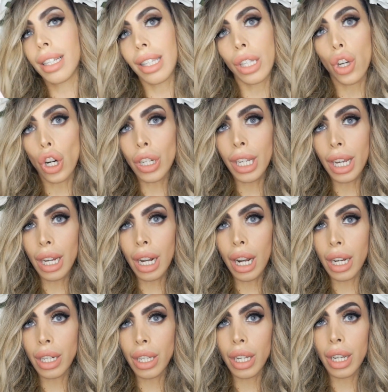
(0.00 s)
Exotic
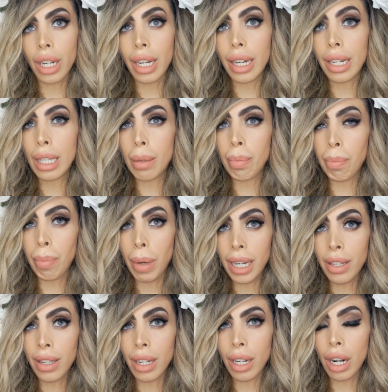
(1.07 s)
London is
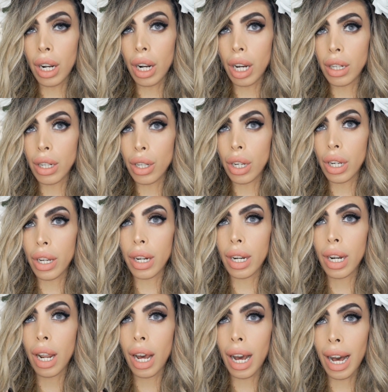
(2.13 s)
based in
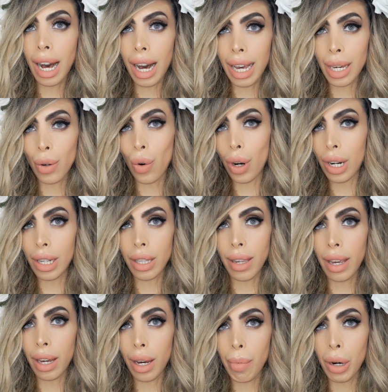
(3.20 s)
London. High
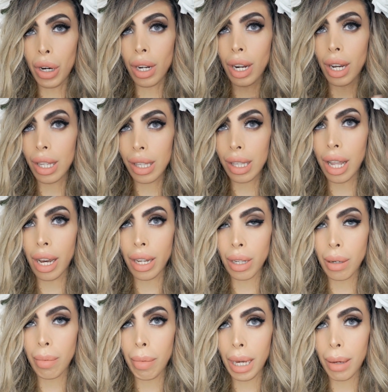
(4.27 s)
quality, come on, it's
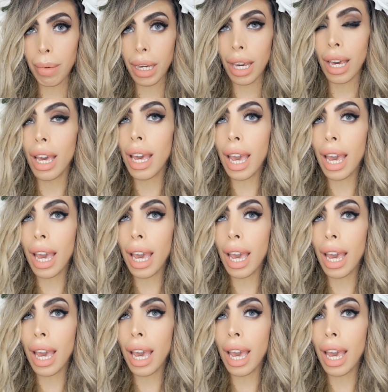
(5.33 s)
London baby.